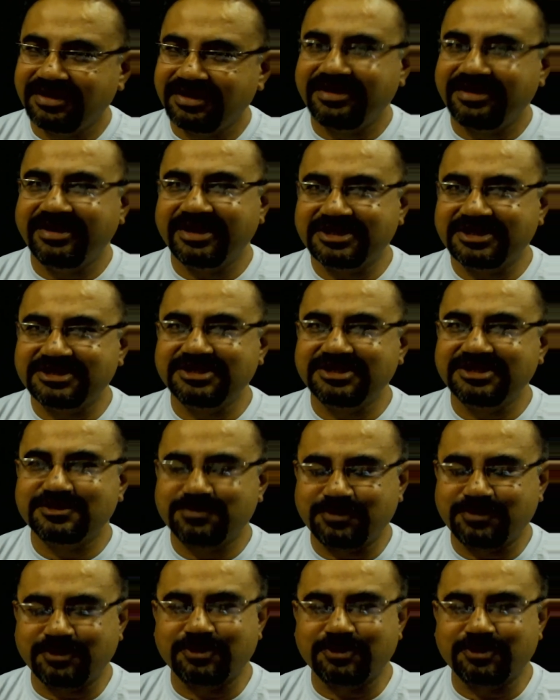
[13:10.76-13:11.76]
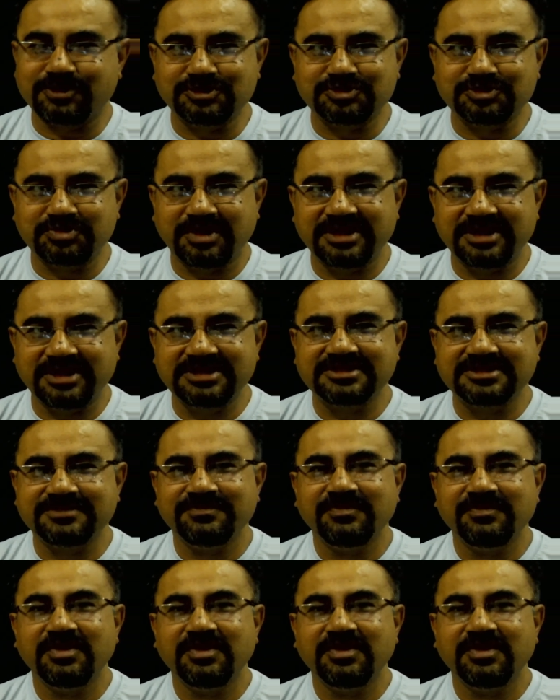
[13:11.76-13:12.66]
Next is protozoans.